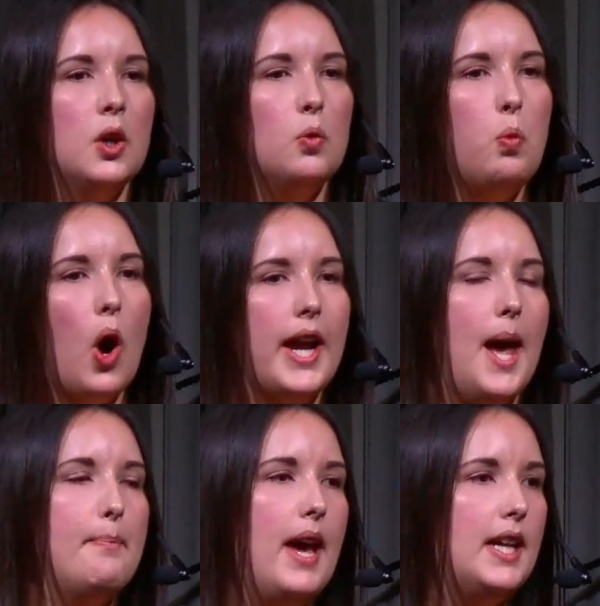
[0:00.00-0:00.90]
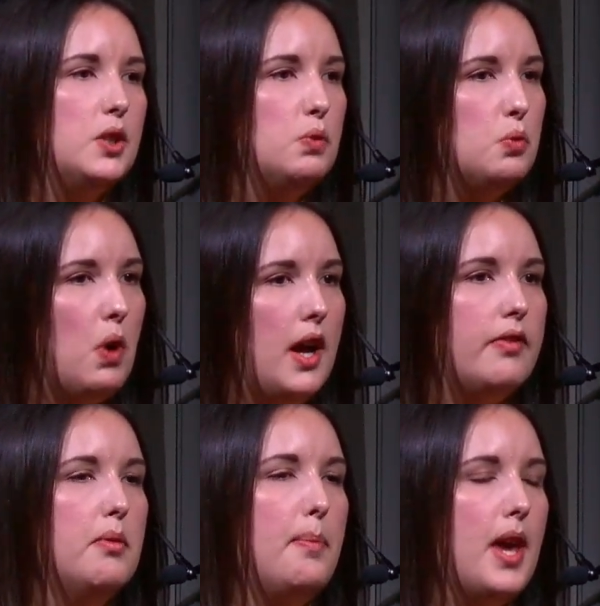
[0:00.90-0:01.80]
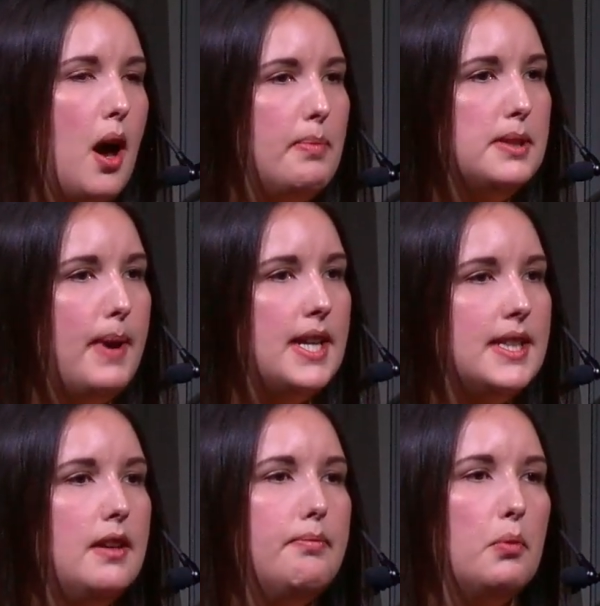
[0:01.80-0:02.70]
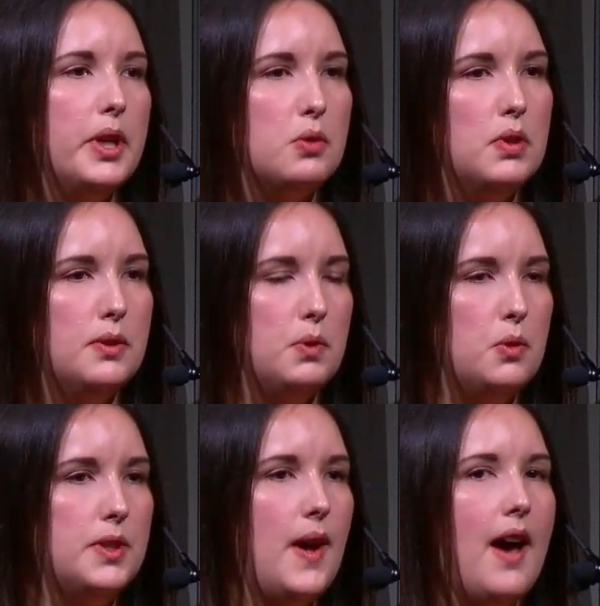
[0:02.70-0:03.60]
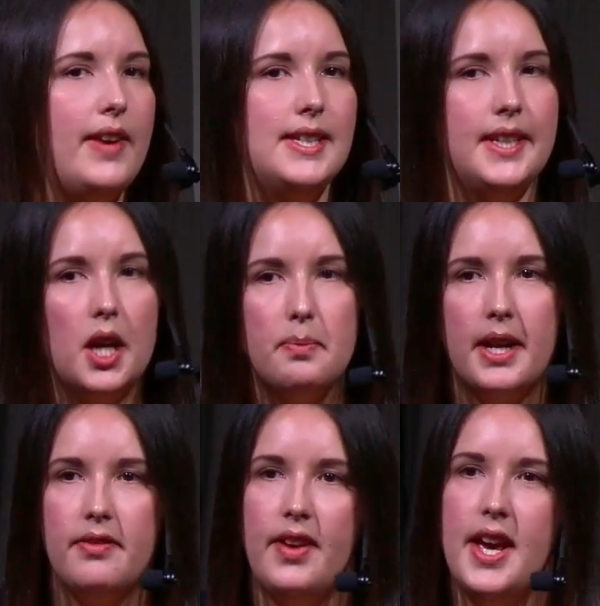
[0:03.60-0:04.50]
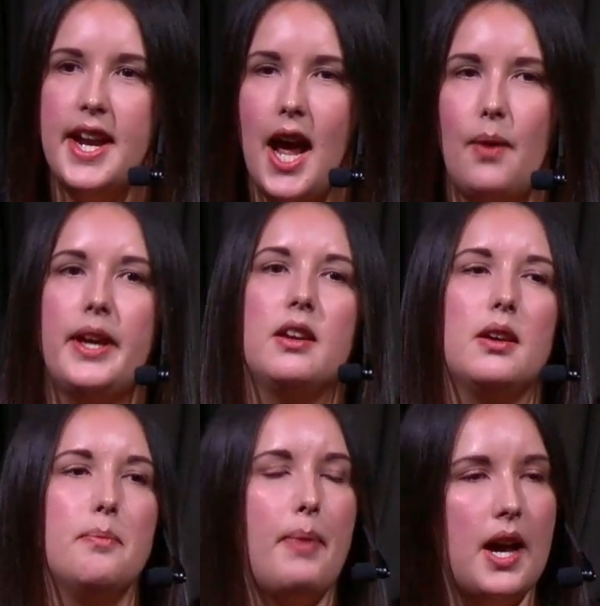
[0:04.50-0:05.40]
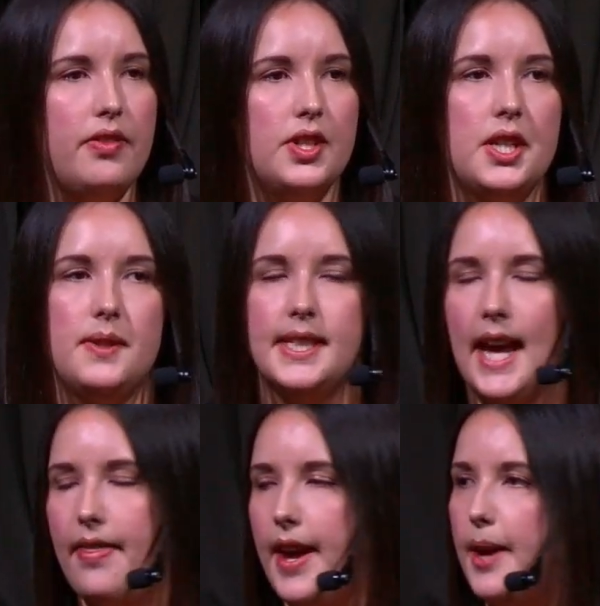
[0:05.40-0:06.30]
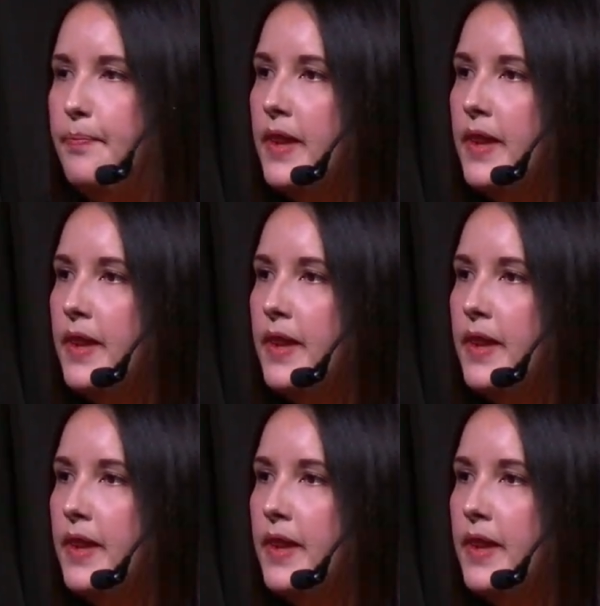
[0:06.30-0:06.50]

what campaigns would work from a PR perspective, but which ones would also have SEO benefit and how I could combine the two together.